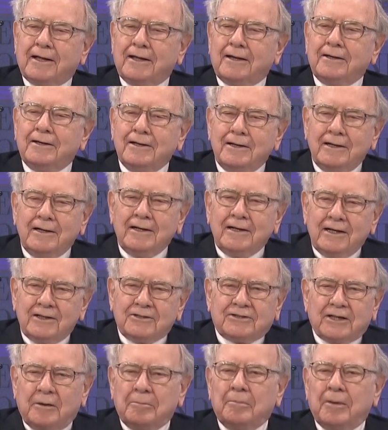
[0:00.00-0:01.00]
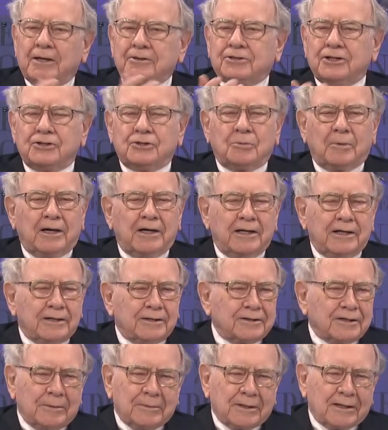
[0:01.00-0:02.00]
And it said message waiting
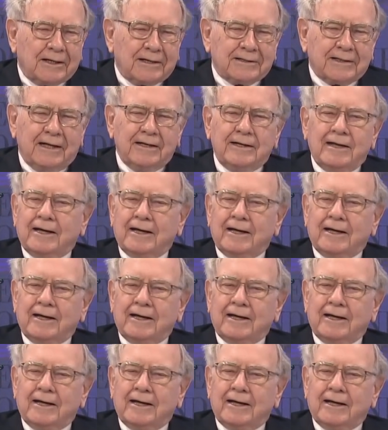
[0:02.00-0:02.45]
or something like that.